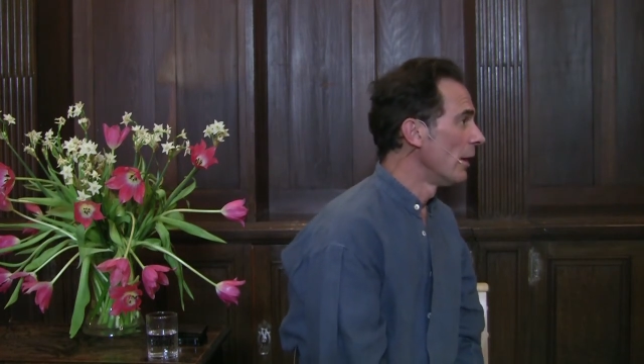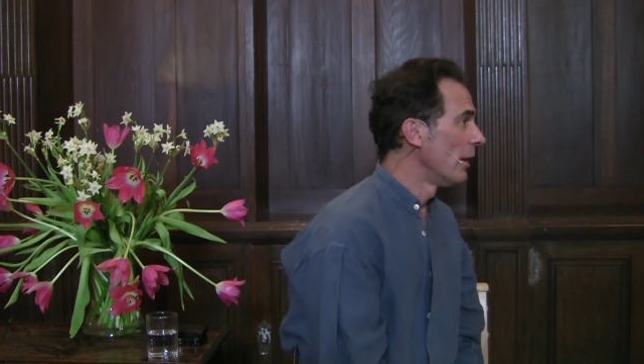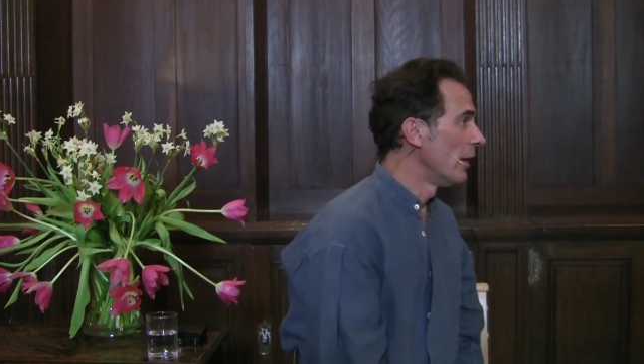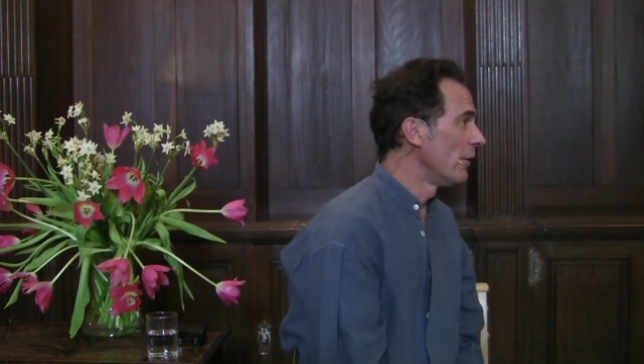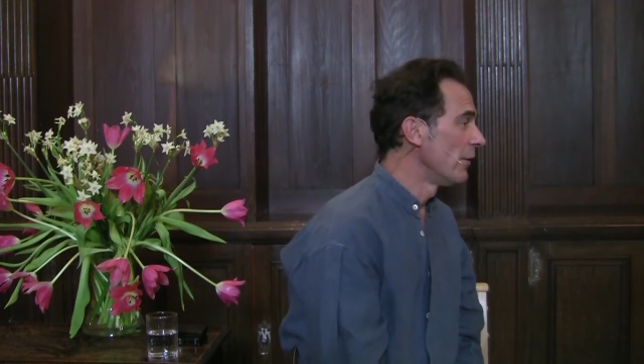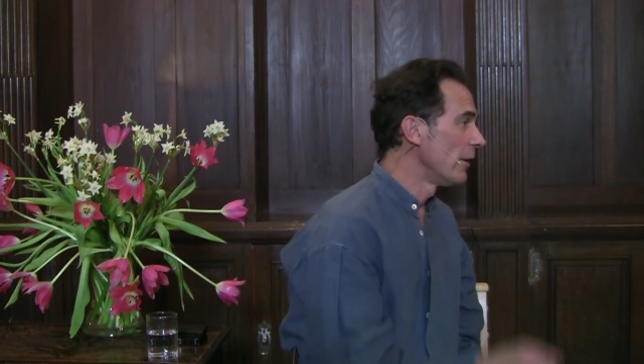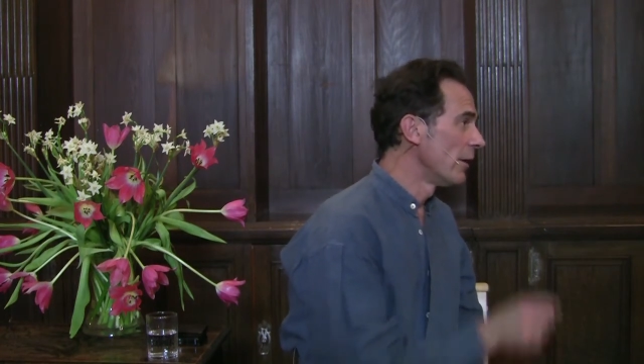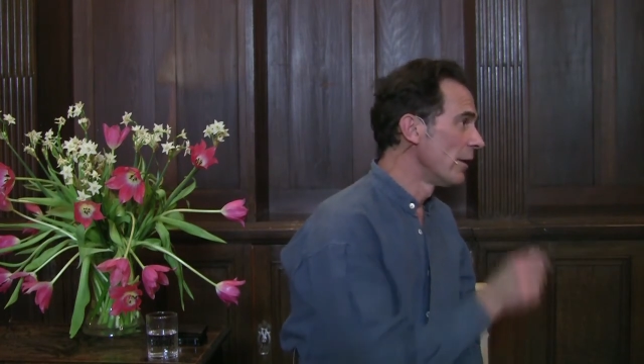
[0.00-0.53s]

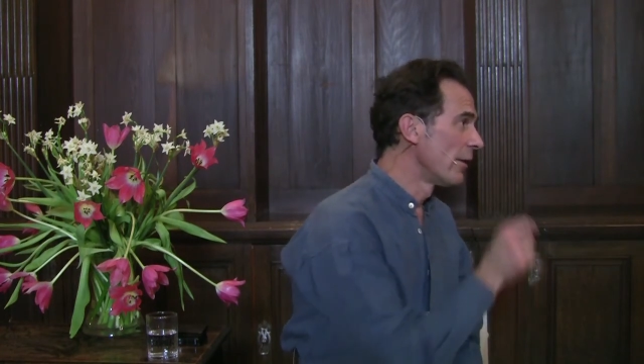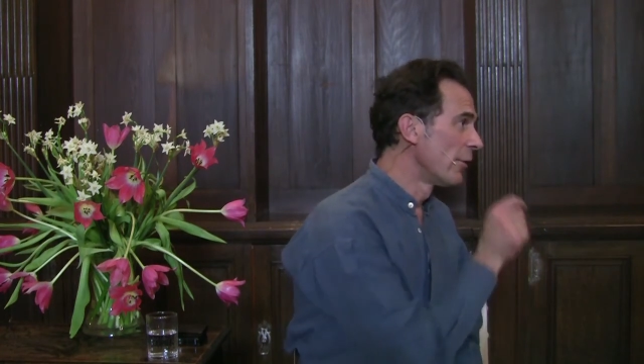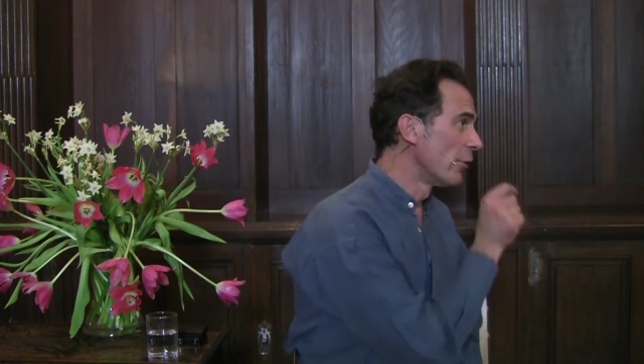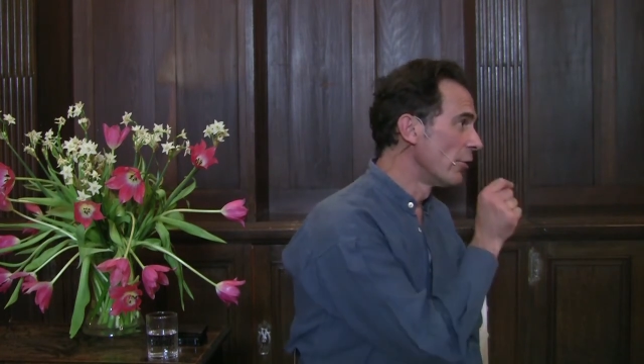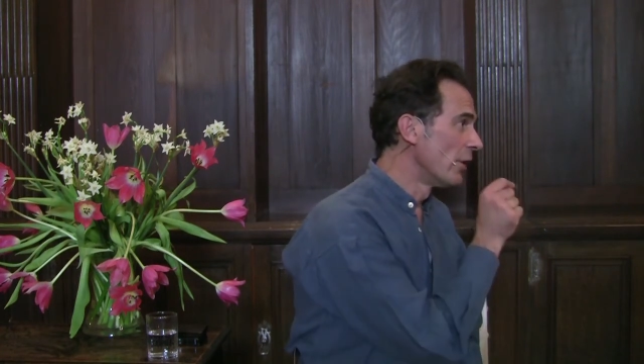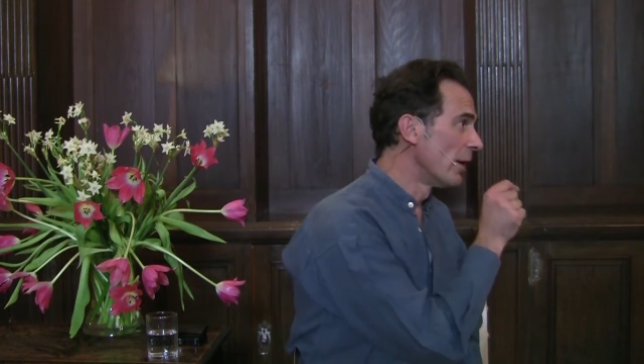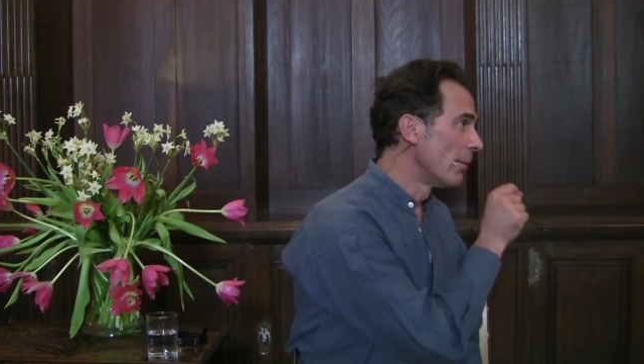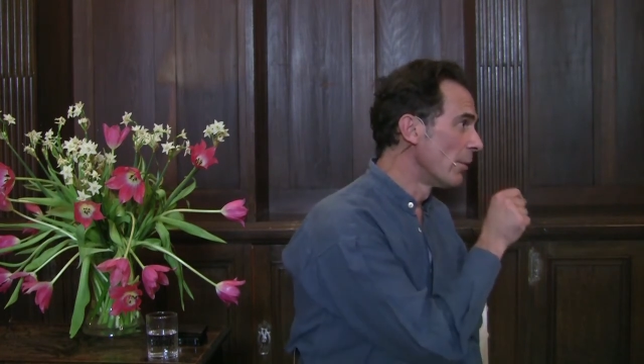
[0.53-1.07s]
is
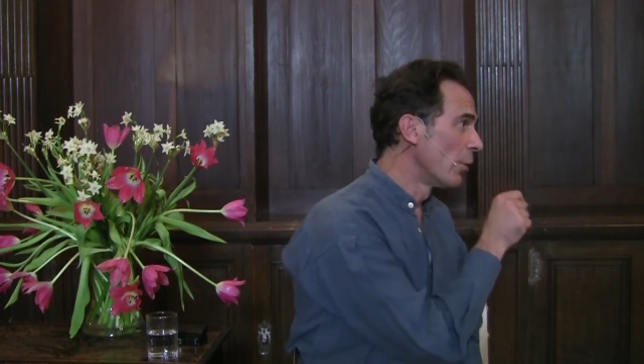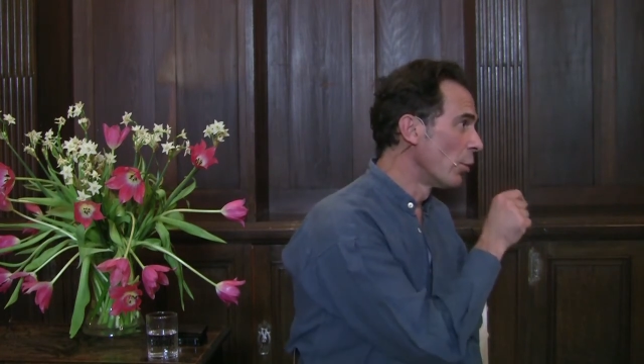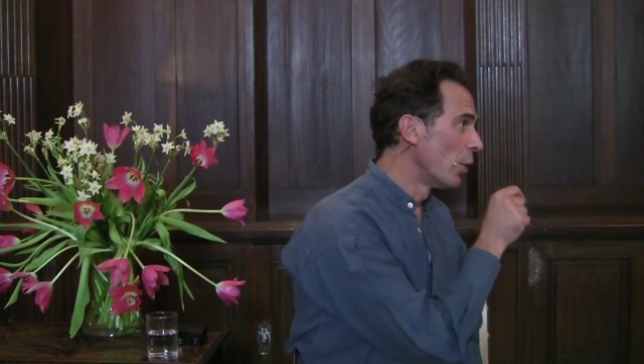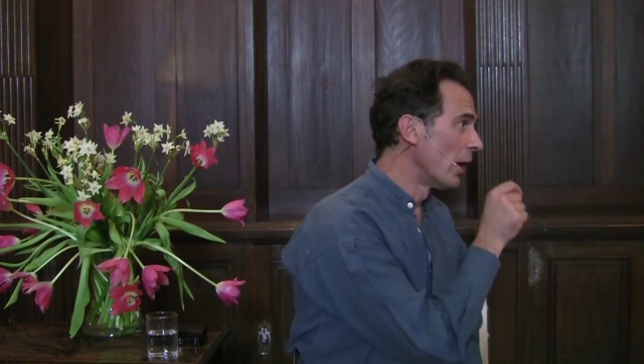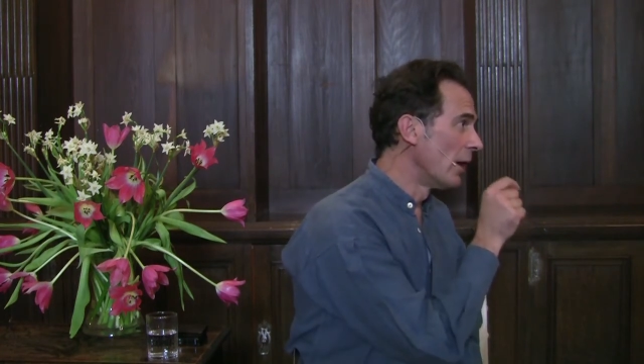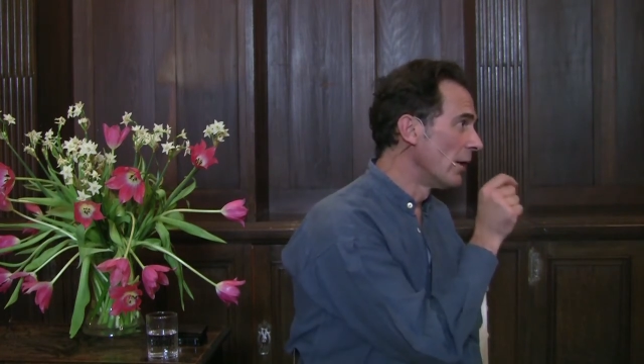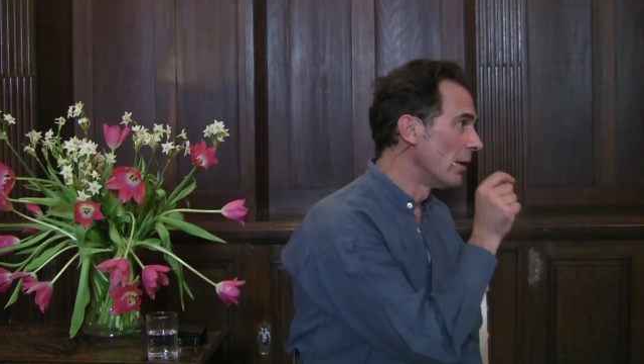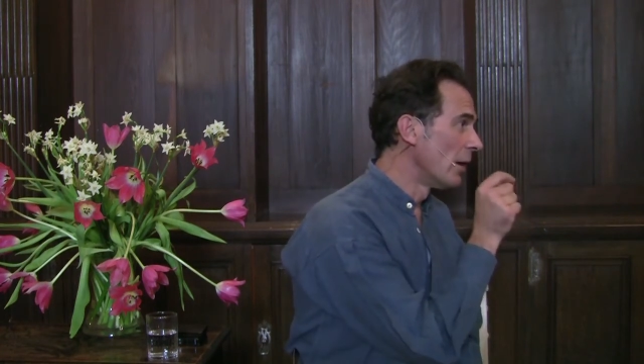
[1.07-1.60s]
thought number
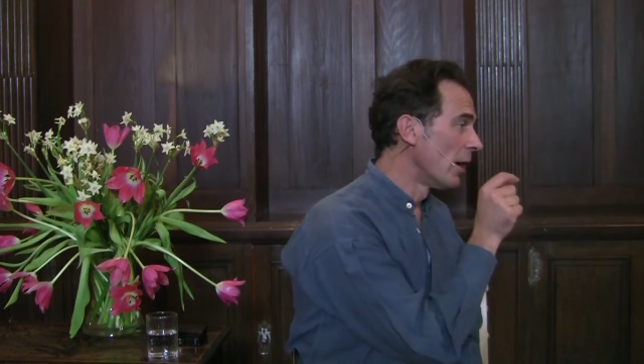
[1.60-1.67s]
1,